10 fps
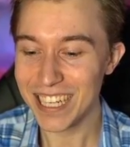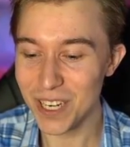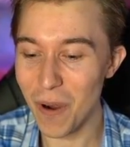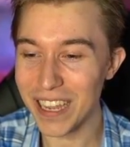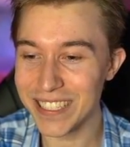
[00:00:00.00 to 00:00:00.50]

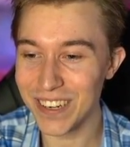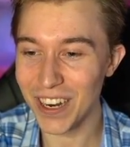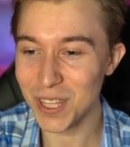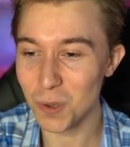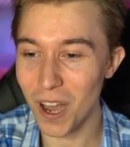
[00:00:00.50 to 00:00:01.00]
Do I
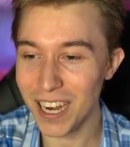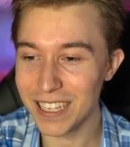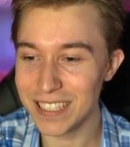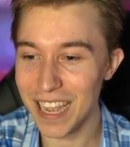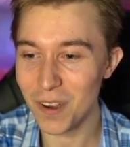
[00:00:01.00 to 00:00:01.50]
start the
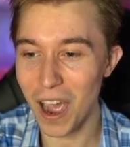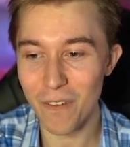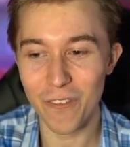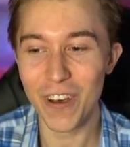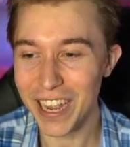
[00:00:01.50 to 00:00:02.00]
rocket cycle?
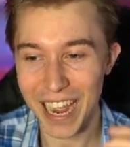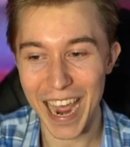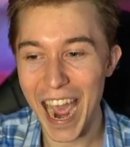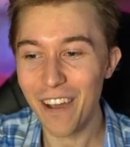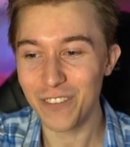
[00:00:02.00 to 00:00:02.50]
I feel like I
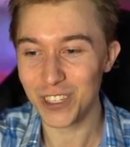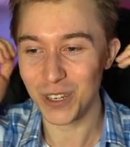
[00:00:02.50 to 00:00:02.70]
have